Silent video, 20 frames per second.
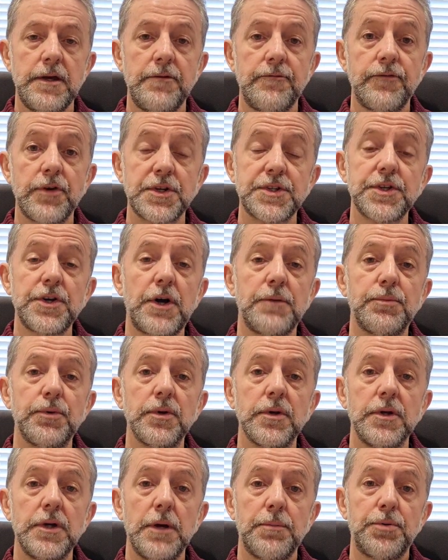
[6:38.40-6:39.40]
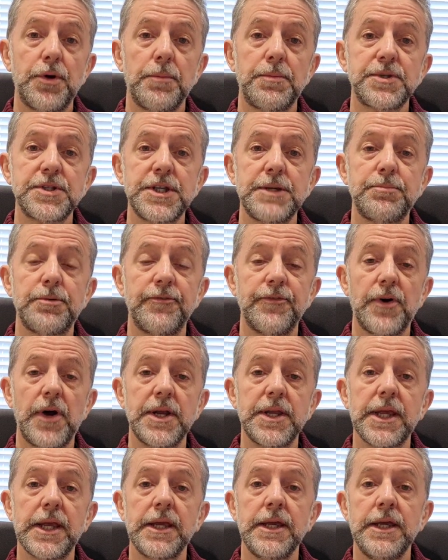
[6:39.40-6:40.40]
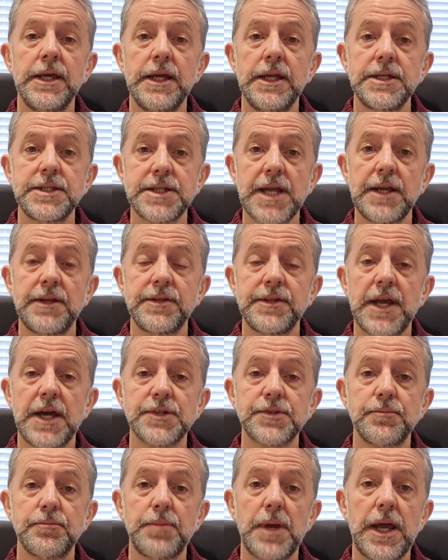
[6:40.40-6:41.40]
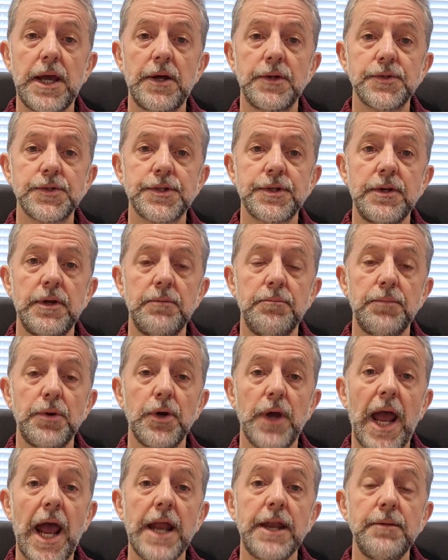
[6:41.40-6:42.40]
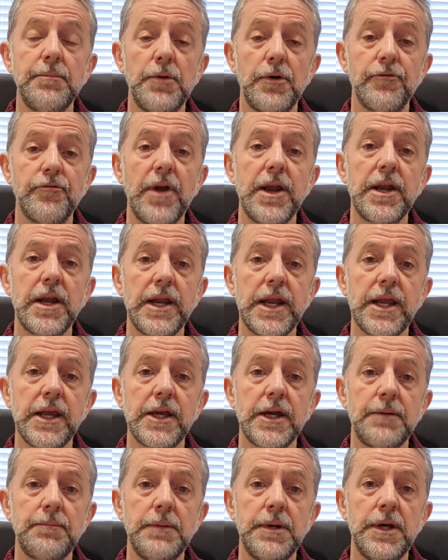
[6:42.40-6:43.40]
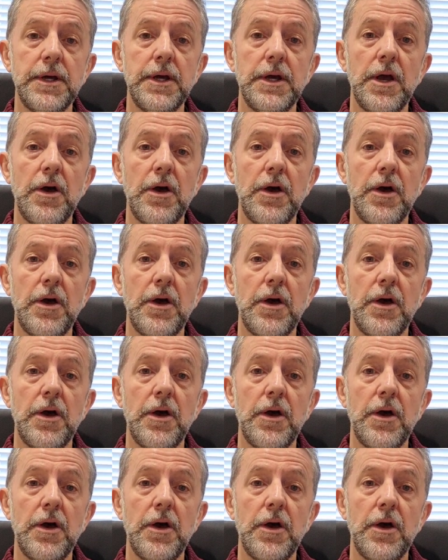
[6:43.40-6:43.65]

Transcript: For example, a property providing £10,000 per annum of rental income